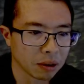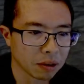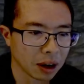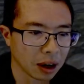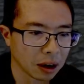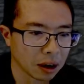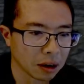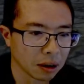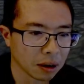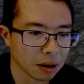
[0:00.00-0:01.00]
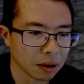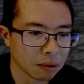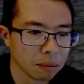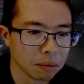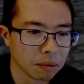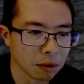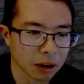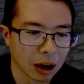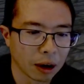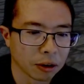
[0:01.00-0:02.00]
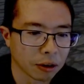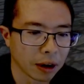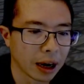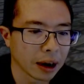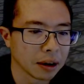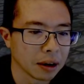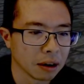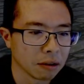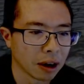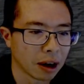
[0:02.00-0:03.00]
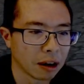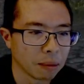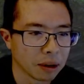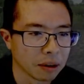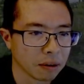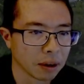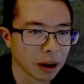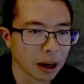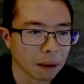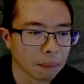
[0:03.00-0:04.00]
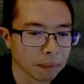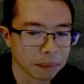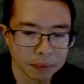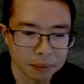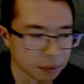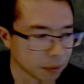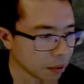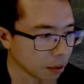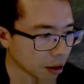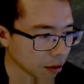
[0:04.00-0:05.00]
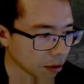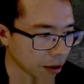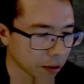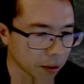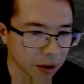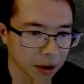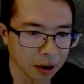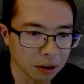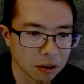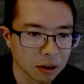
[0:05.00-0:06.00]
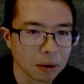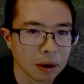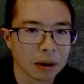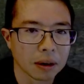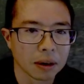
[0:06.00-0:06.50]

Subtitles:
just take in the soundtrack and the environment of the game. That's all there really is to it.